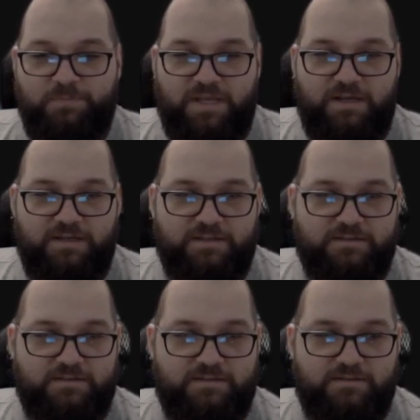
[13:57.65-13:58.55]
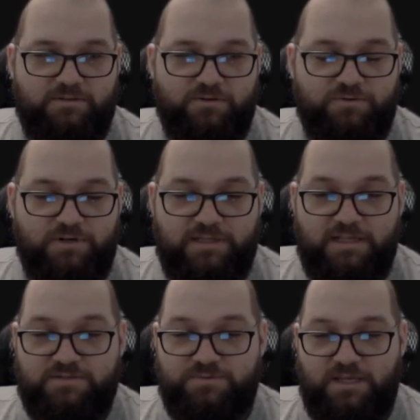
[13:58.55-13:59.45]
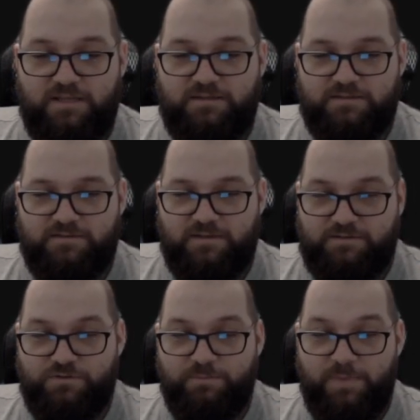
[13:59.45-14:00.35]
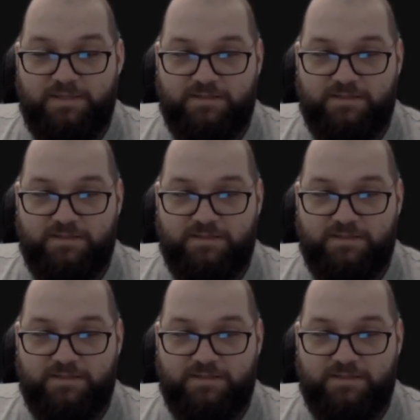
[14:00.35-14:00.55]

And, you know, unless we get a new better